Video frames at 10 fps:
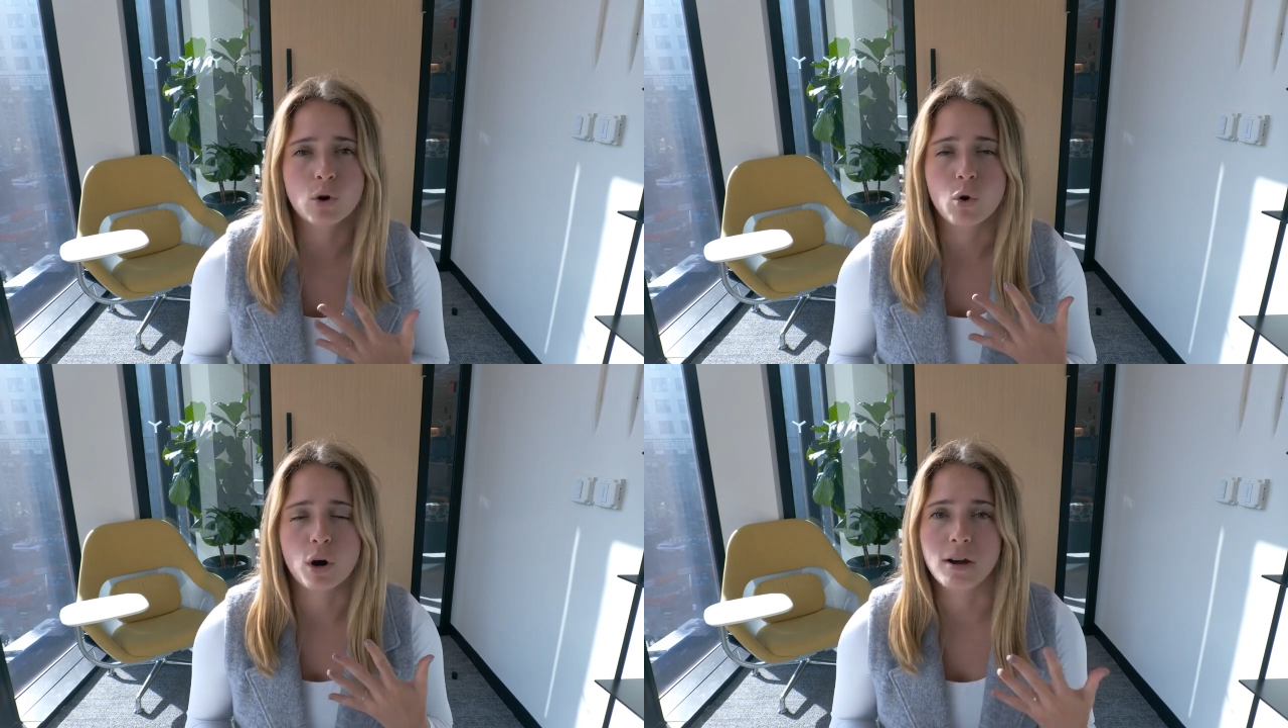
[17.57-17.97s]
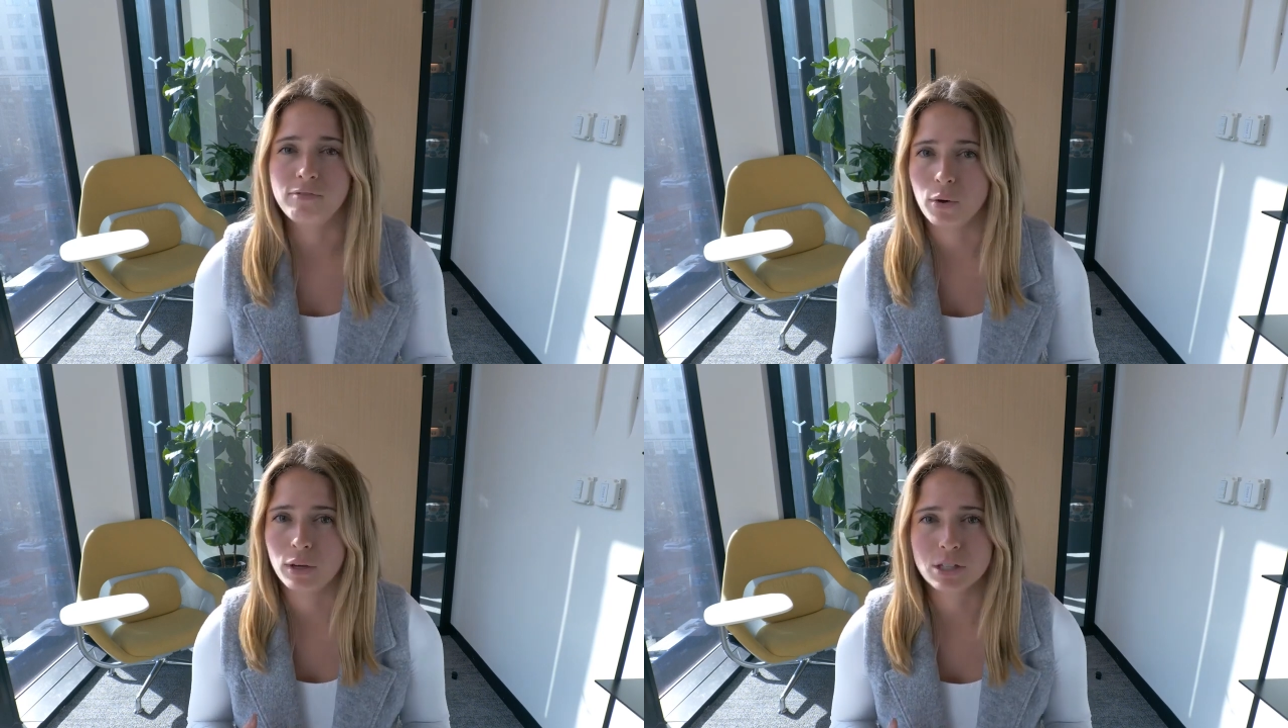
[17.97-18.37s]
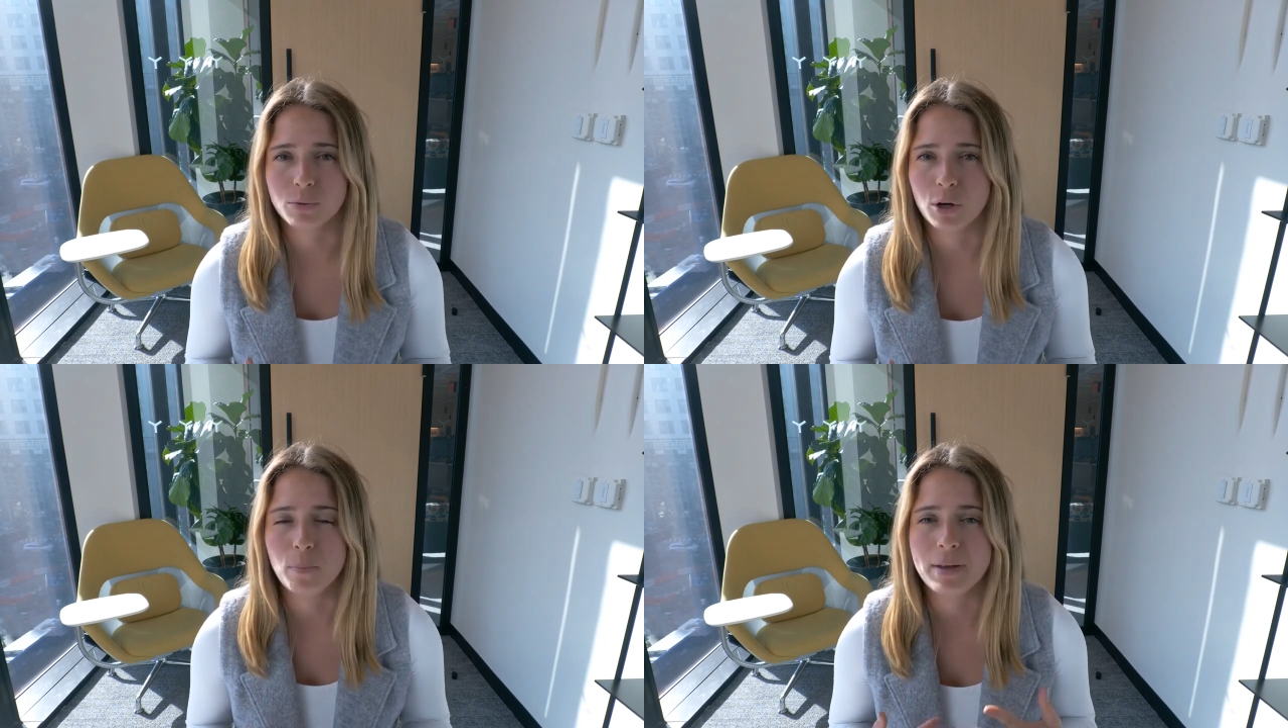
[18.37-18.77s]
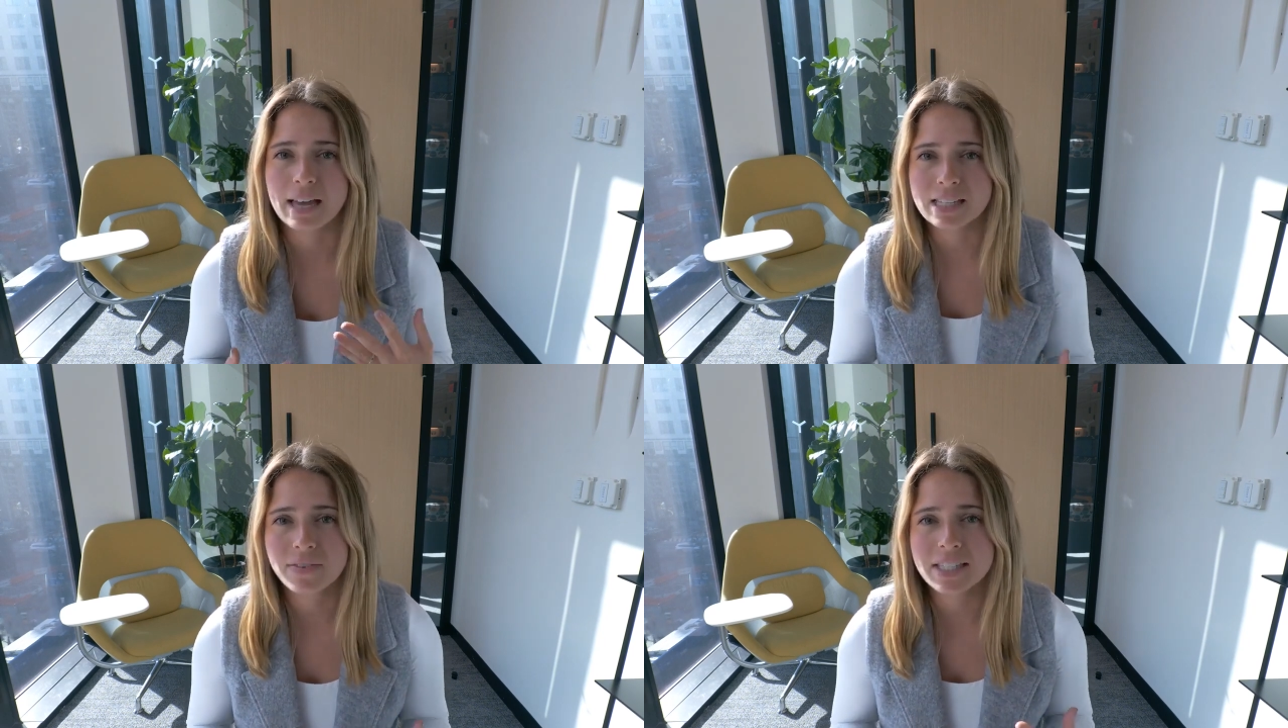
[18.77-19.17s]
or a focus room
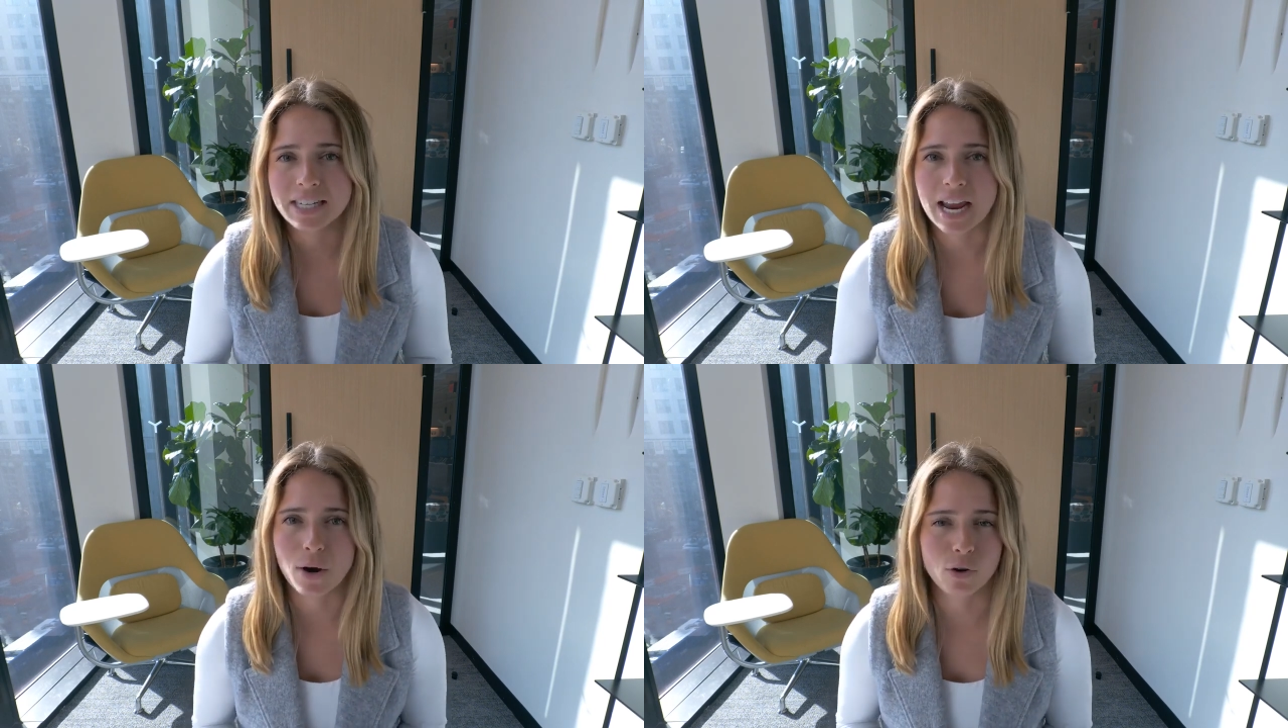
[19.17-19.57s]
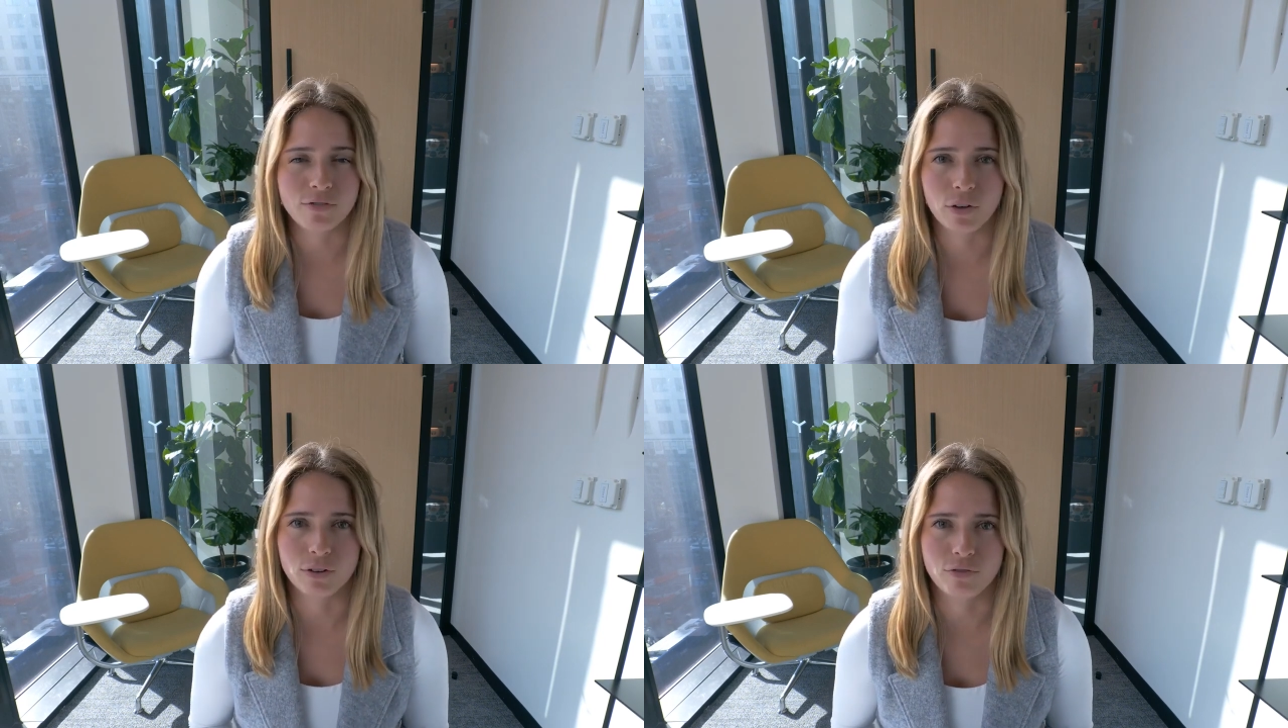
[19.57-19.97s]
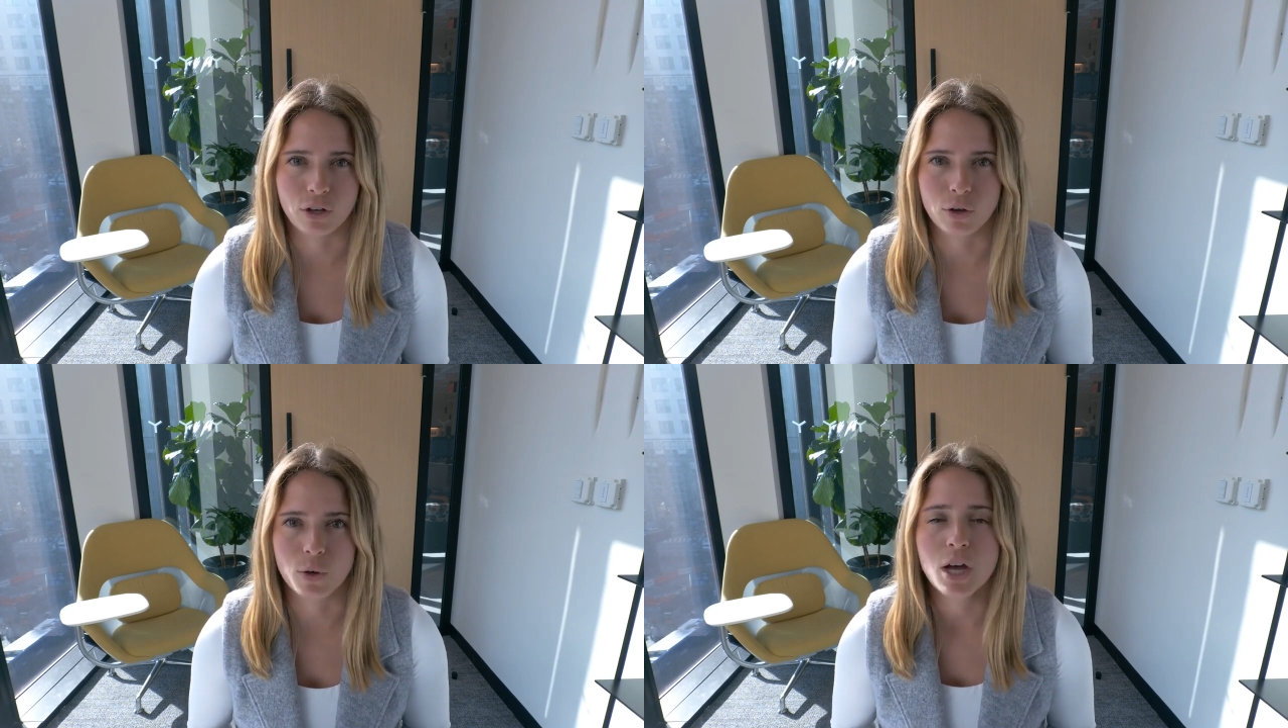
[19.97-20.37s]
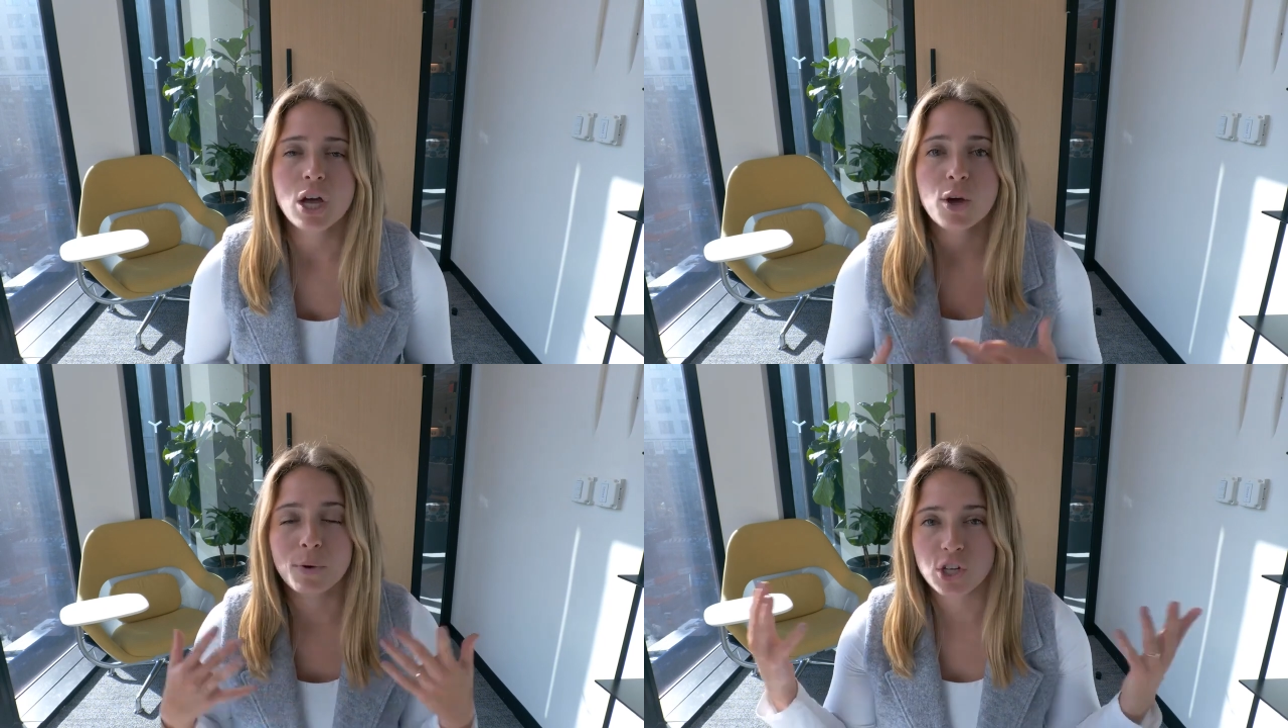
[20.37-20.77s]
because of its narrow field of view,
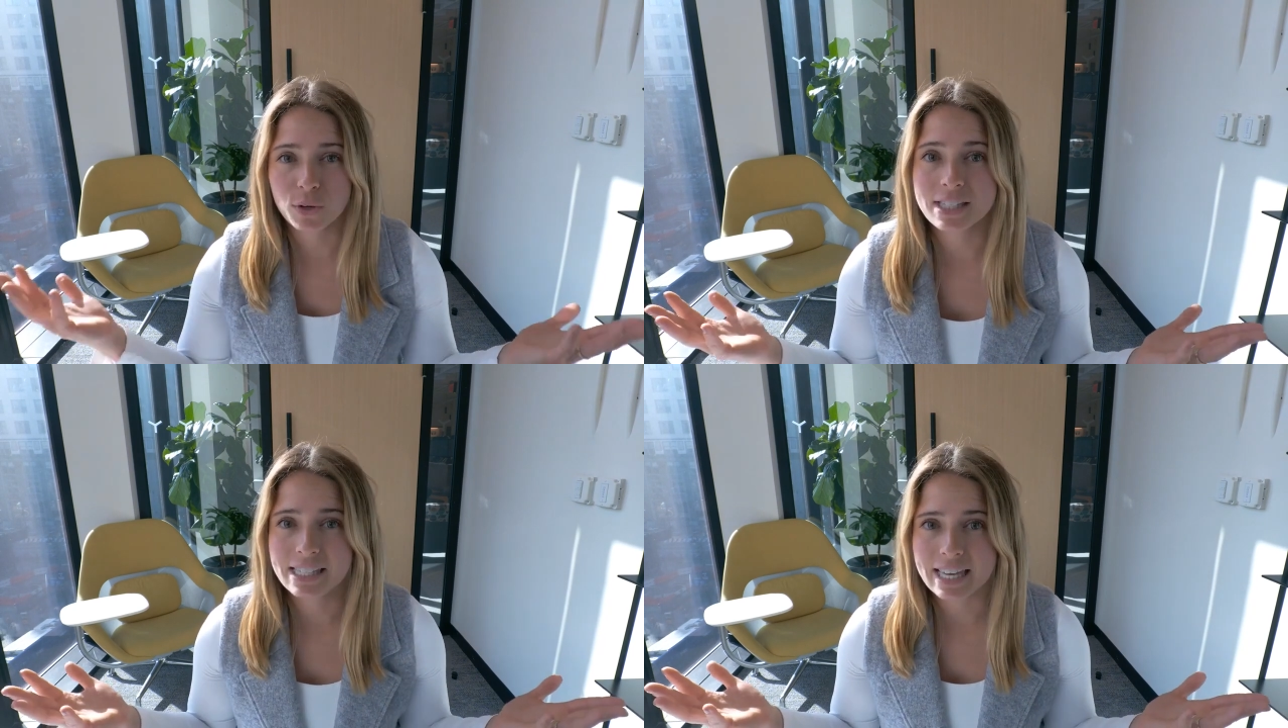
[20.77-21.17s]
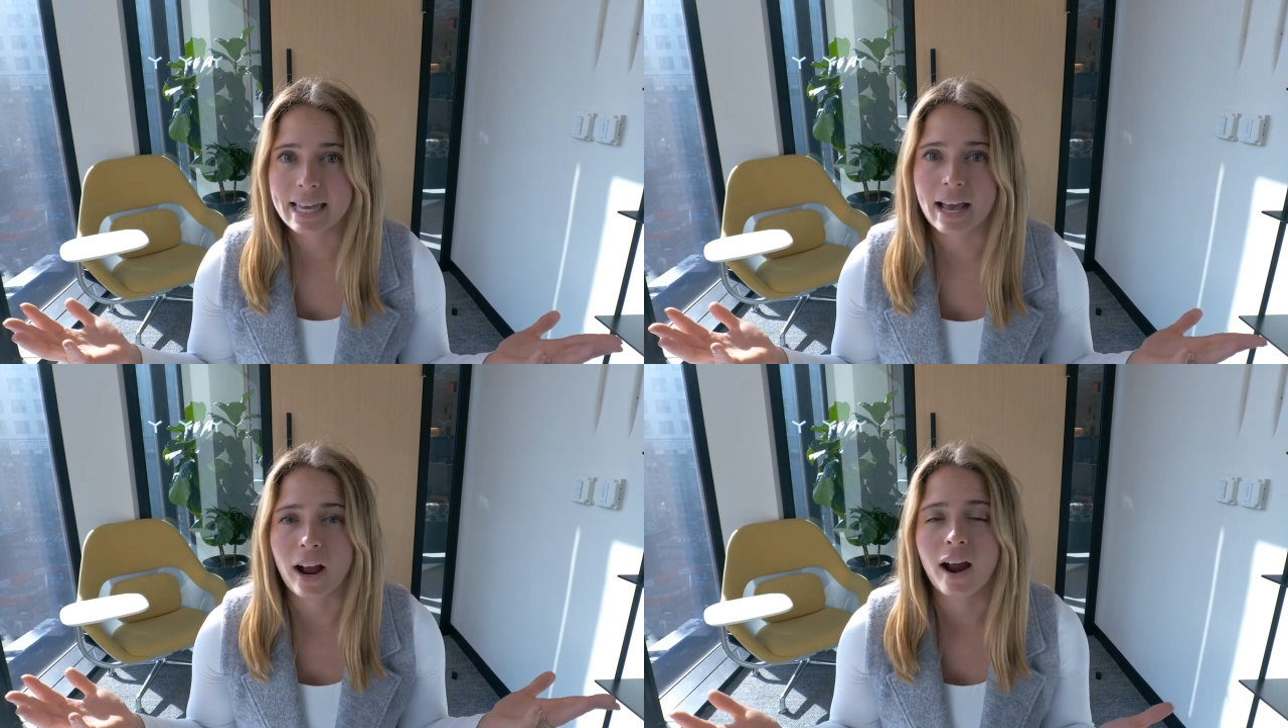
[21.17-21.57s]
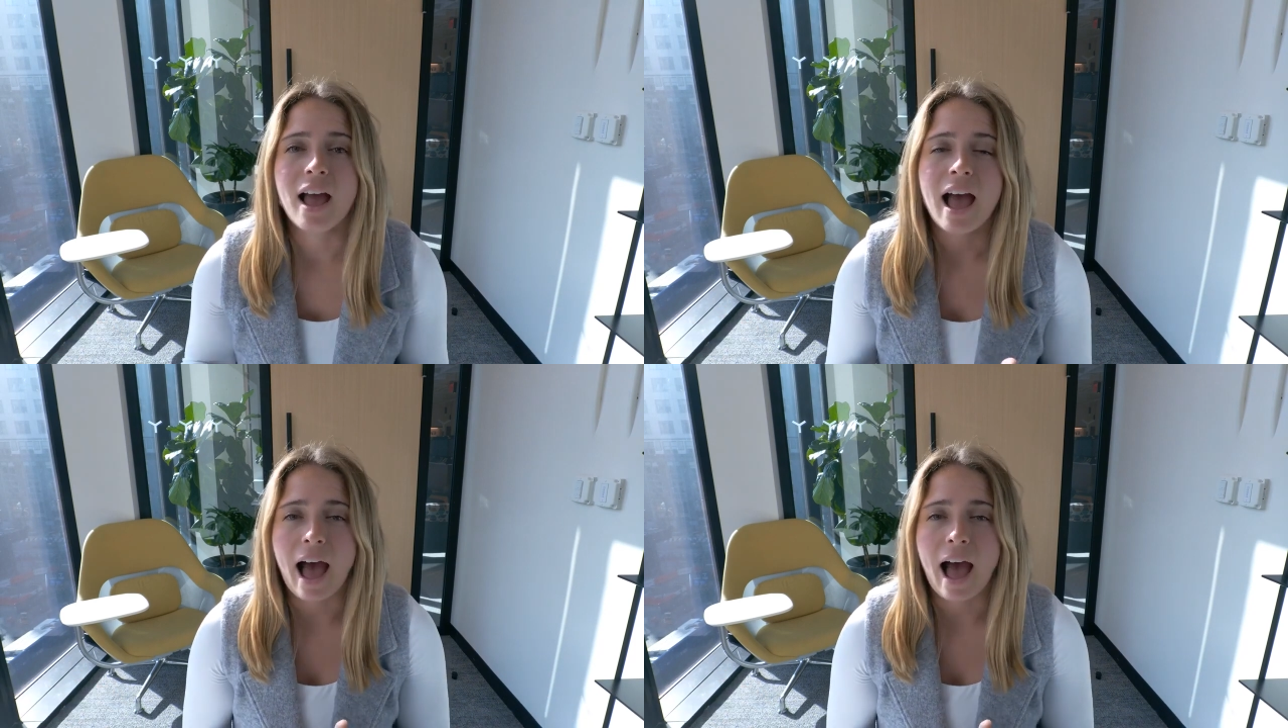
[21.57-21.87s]
which you can see here.